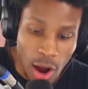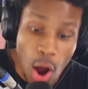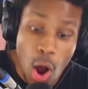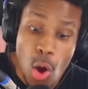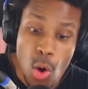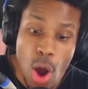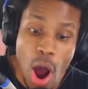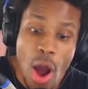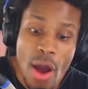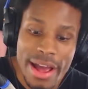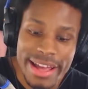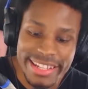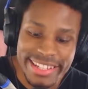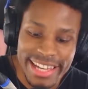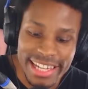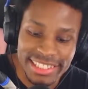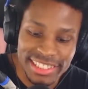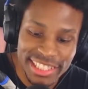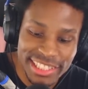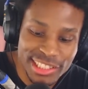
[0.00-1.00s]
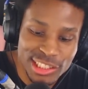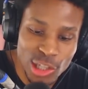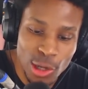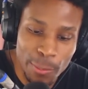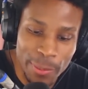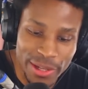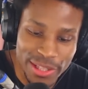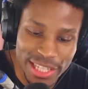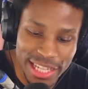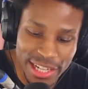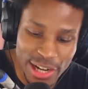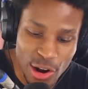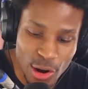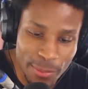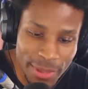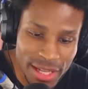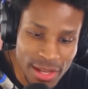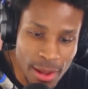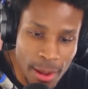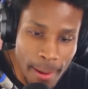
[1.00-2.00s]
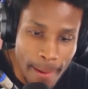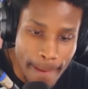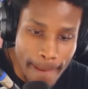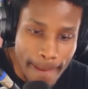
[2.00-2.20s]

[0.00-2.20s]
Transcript: Oh, all right. Catch the super then, homie.